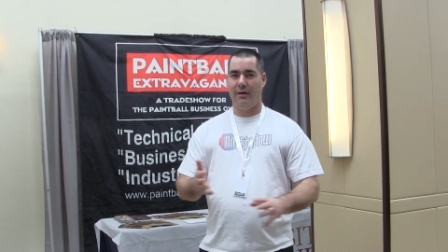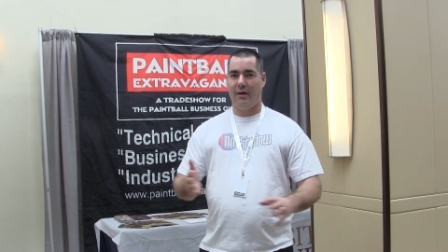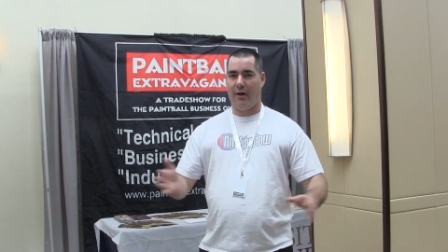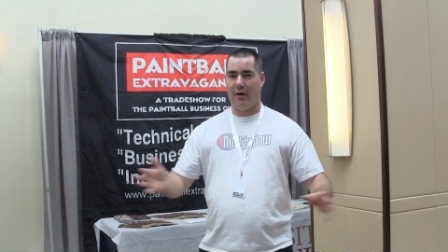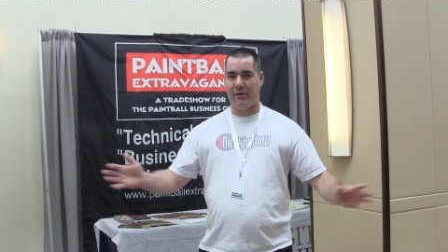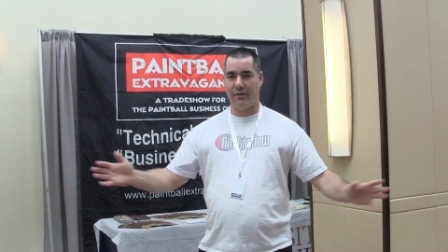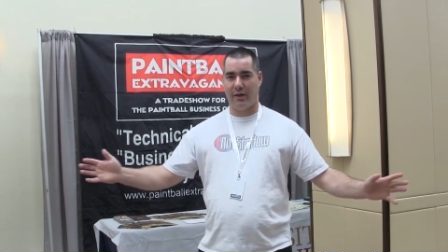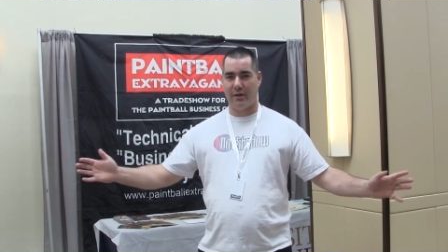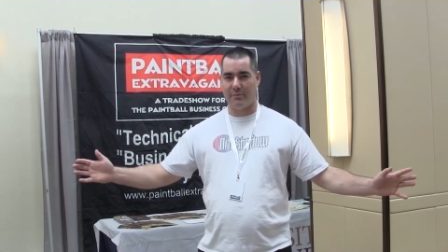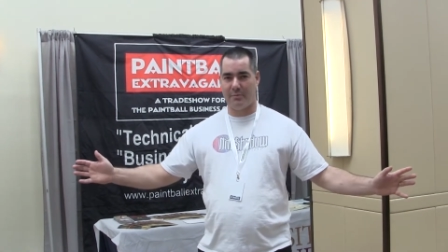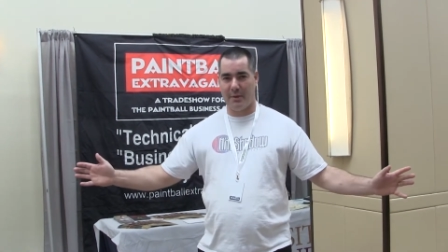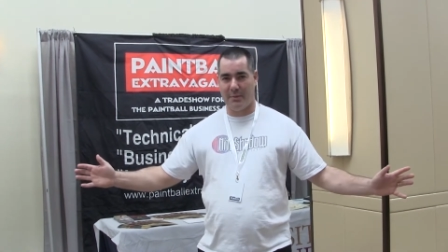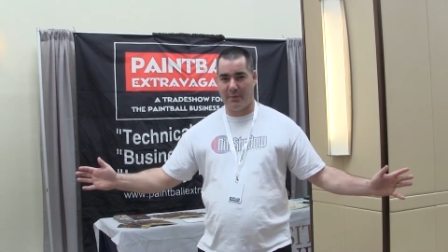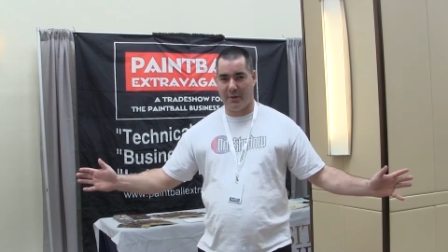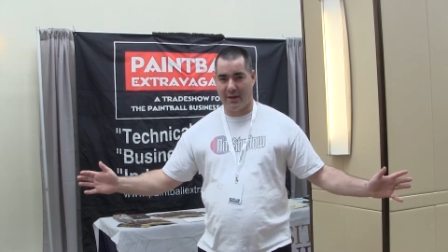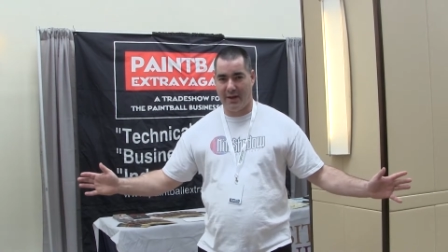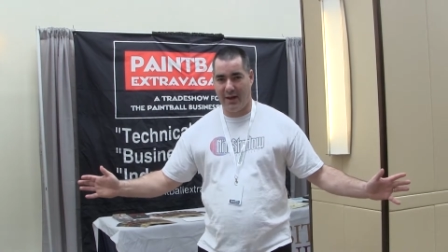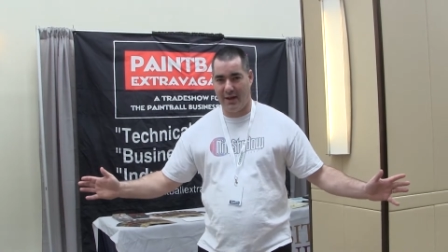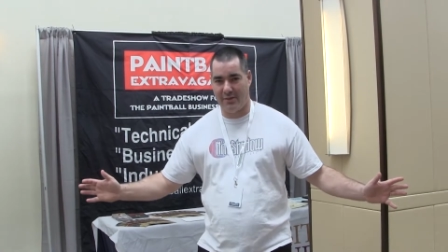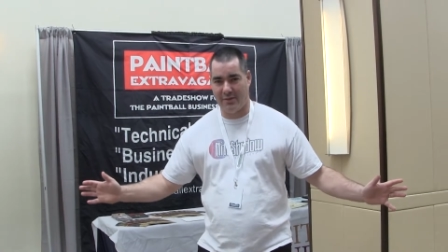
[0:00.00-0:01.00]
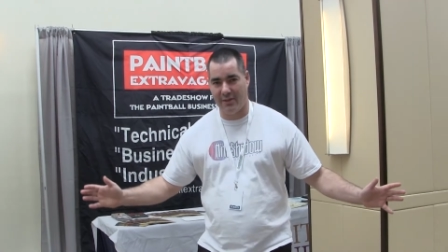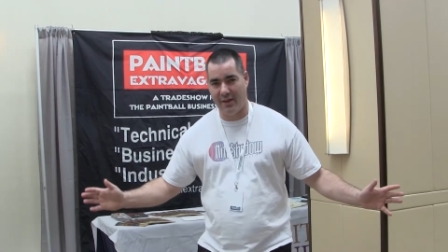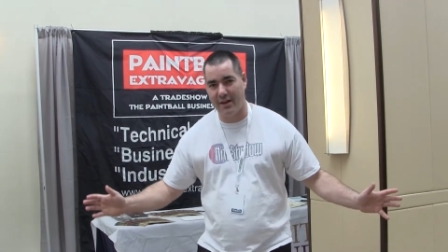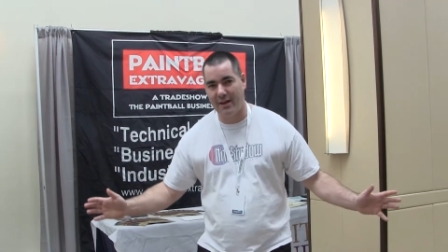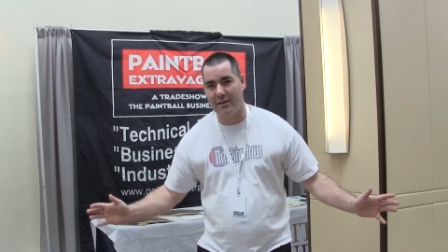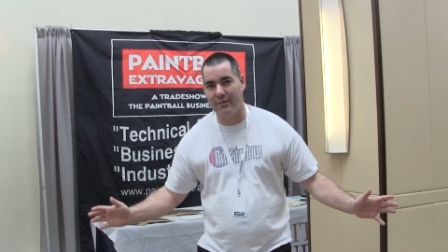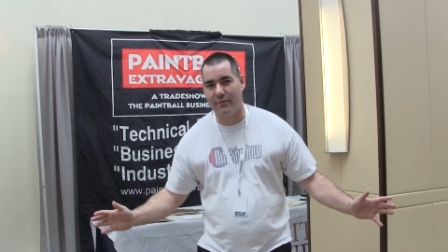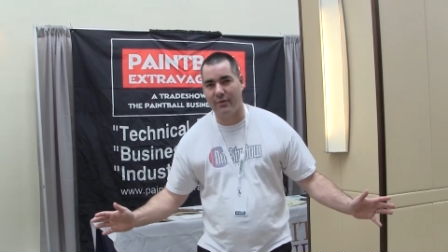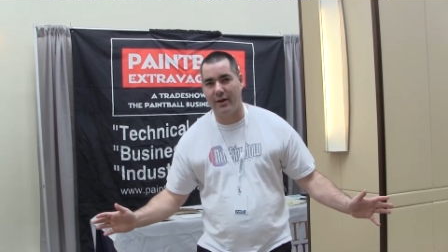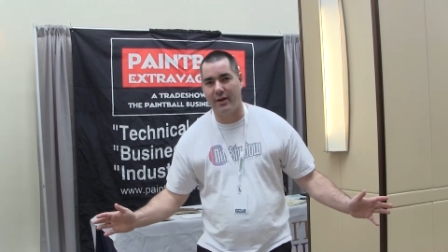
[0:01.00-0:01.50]
all the other people I can't
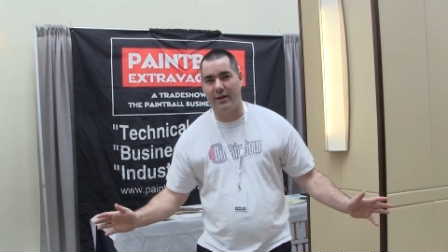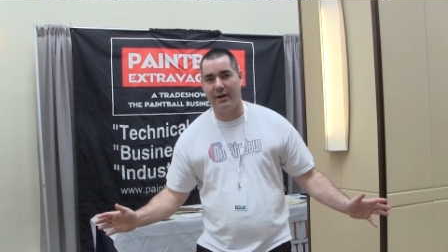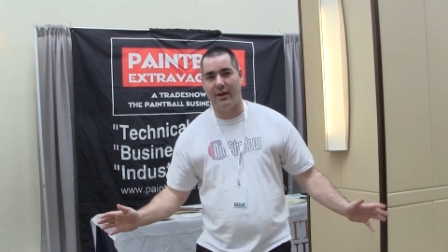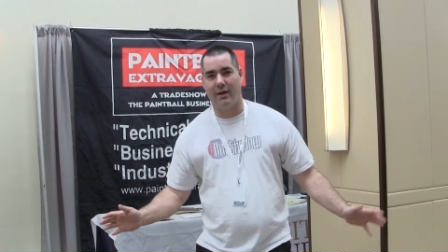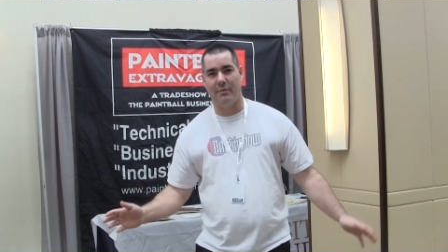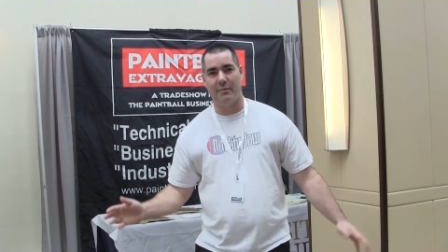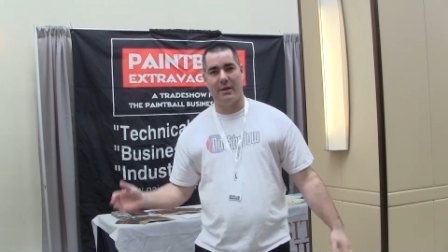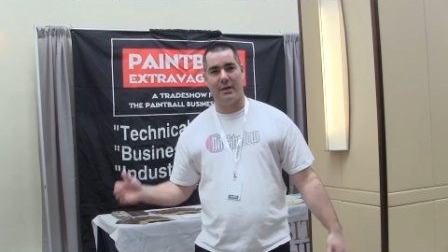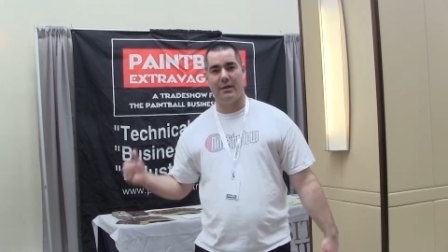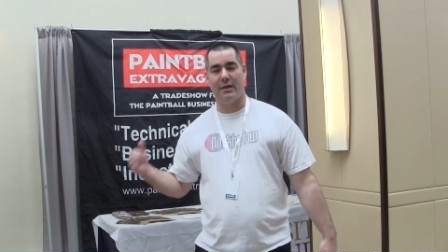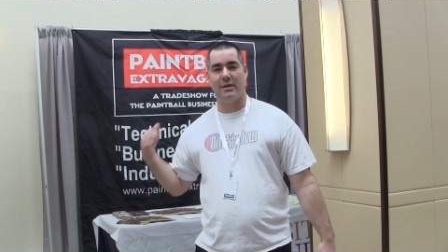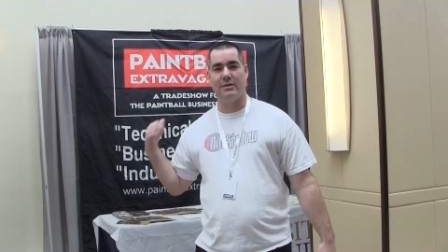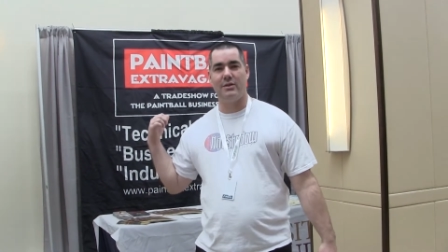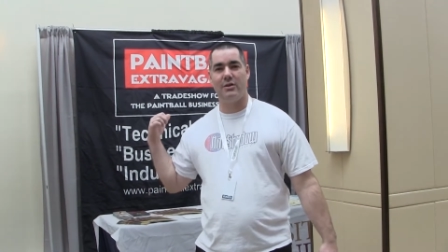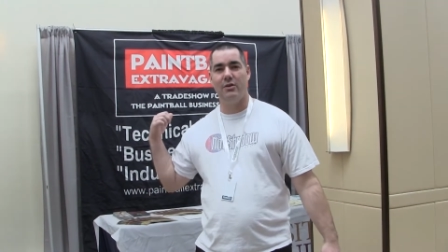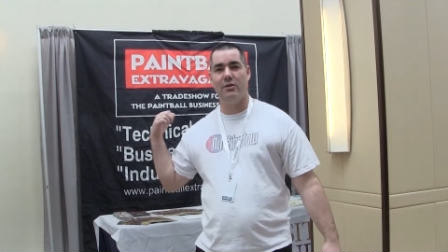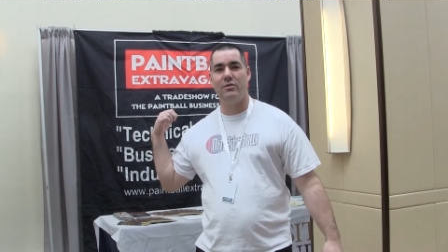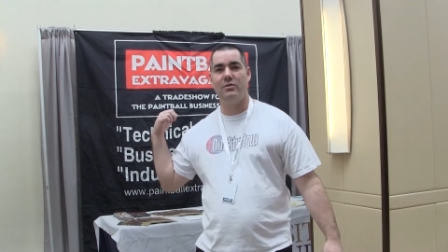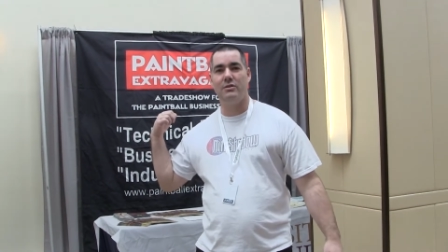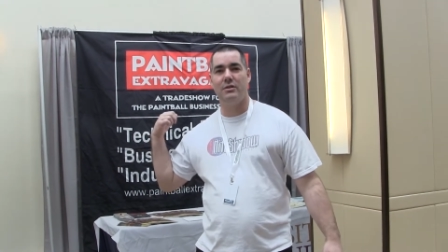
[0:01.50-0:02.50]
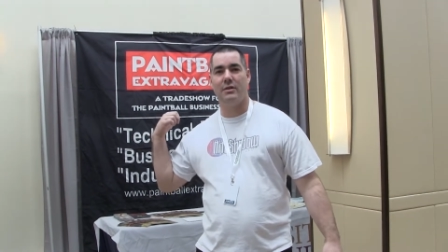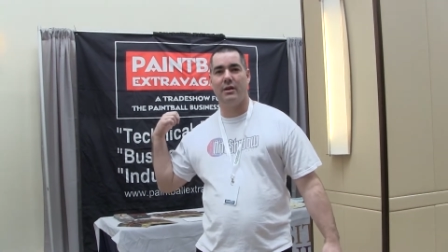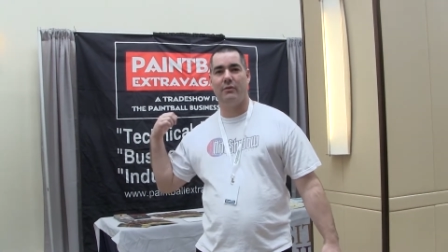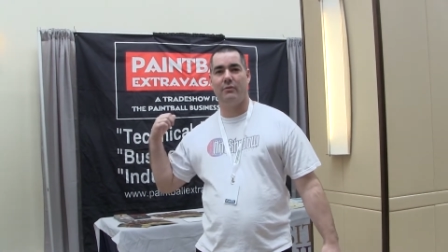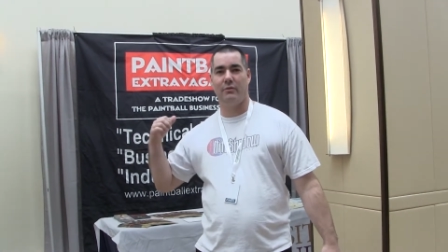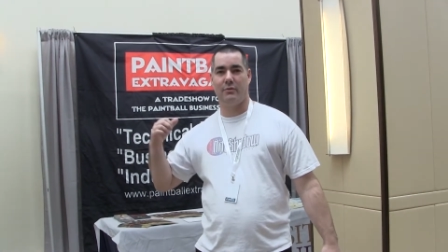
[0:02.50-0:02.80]
think of right now. I mean, it's huge in there.